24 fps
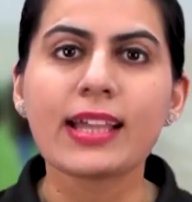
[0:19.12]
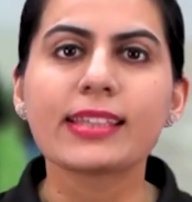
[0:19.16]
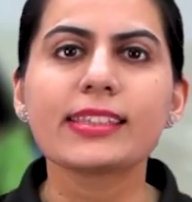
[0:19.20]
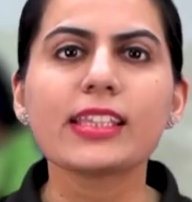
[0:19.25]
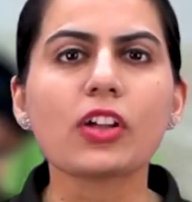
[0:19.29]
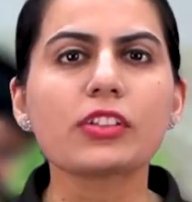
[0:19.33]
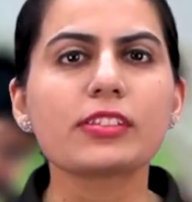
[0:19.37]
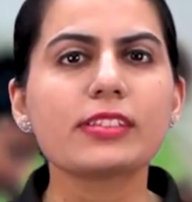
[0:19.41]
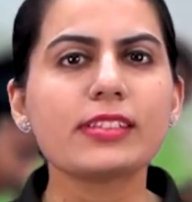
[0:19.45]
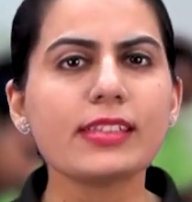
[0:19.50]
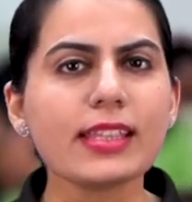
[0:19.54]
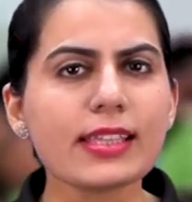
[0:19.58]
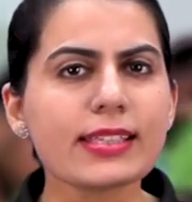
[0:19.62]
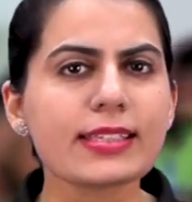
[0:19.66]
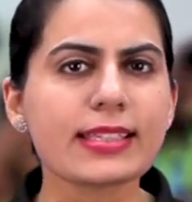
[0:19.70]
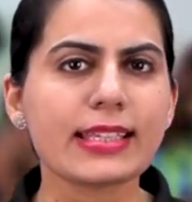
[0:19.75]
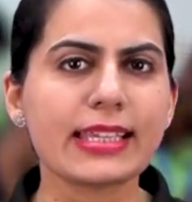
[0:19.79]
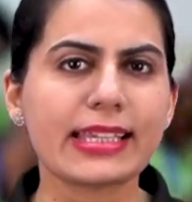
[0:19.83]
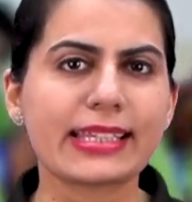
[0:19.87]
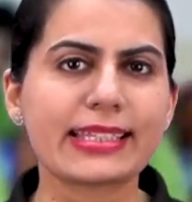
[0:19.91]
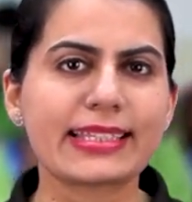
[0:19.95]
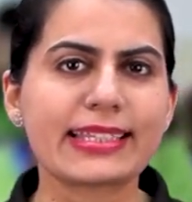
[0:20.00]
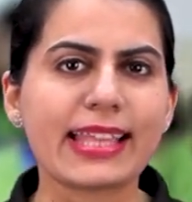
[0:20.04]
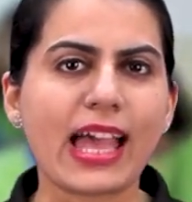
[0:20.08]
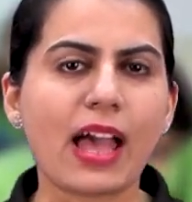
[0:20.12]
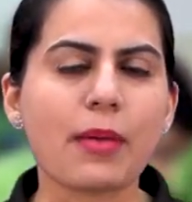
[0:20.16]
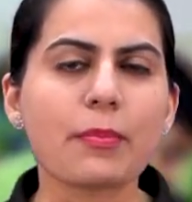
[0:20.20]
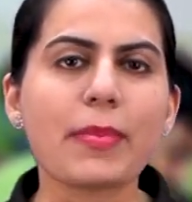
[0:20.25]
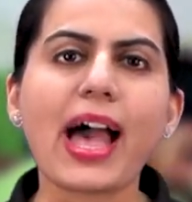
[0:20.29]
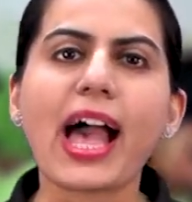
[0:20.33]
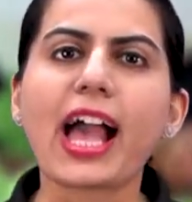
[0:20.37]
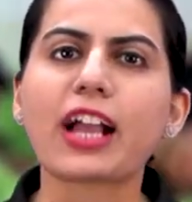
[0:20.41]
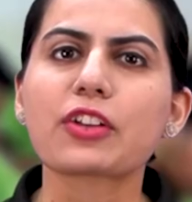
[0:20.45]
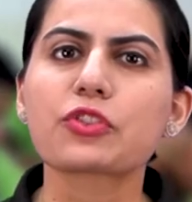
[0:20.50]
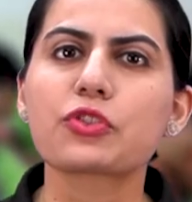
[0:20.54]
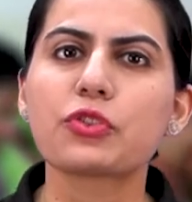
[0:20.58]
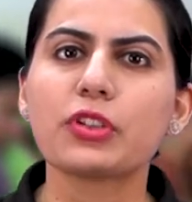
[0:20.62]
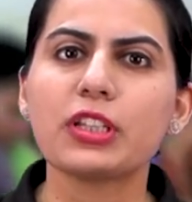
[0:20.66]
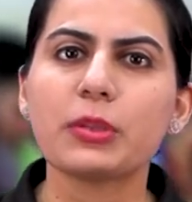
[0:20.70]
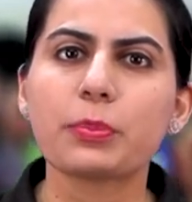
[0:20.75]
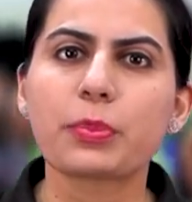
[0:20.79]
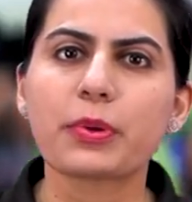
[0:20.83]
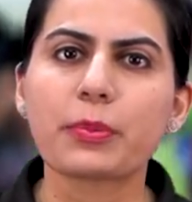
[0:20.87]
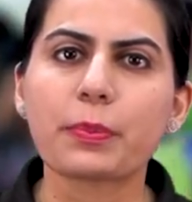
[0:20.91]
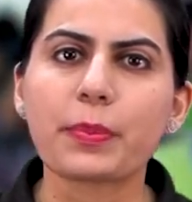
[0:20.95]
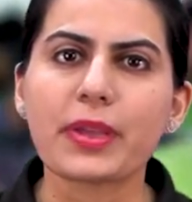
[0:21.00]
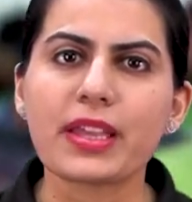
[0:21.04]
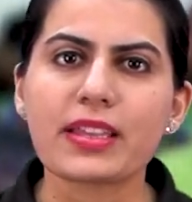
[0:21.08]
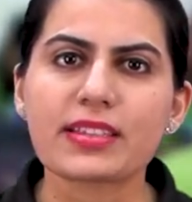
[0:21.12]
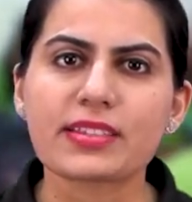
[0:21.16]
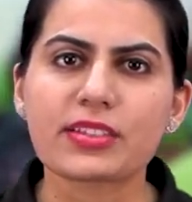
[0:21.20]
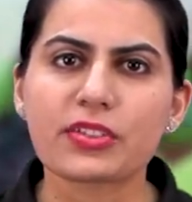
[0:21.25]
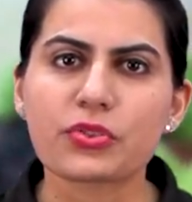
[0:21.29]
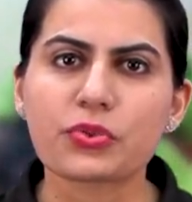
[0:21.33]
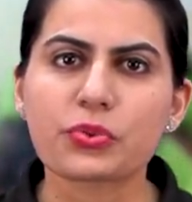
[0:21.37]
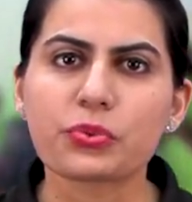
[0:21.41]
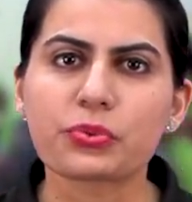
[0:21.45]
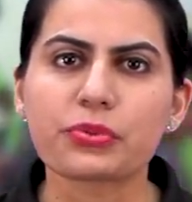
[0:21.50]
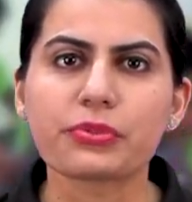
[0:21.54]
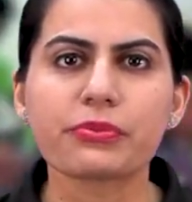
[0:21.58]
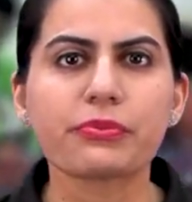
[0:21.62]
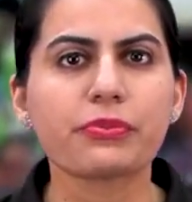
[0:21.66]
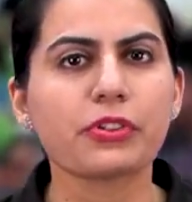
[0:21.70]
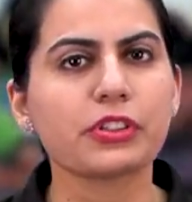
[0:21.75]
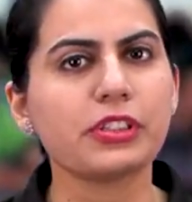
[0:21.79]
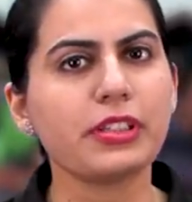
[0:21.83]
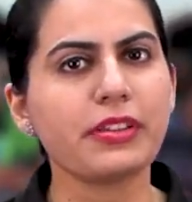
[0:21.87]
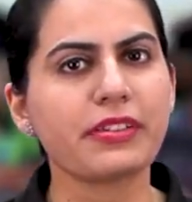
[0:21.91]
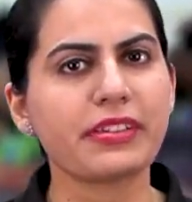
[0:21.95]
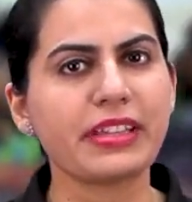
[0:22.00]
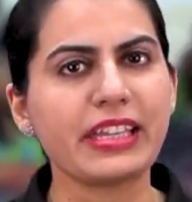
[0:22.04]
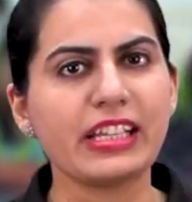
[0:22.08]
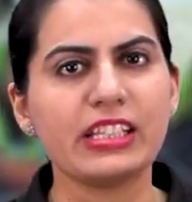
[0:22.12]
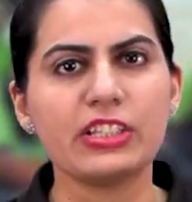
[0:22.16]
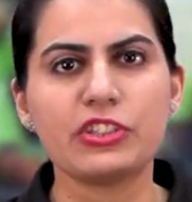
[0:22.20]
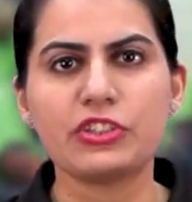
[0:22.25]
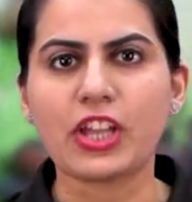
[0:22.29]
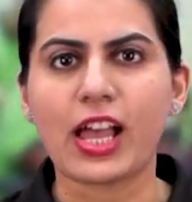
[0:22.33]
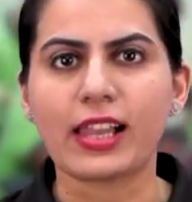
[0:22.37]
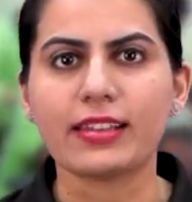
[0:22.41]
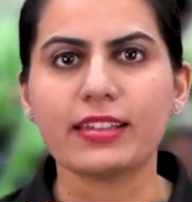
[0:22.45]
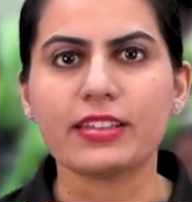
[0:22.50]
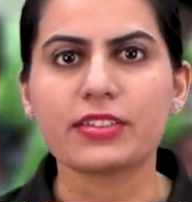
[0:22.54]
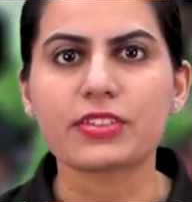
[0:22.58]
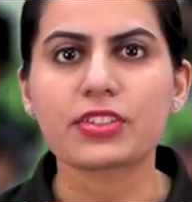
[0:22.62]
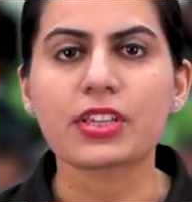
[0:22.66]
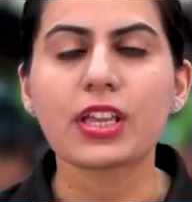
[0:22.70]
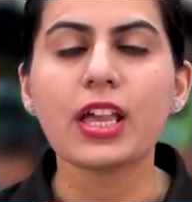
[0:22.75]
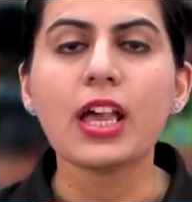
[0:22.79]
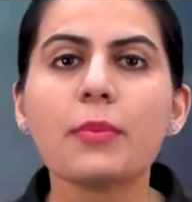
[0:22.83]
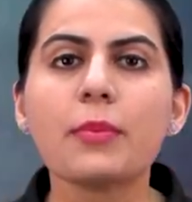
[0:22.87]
Now this exam actually prepares the student for the real challenge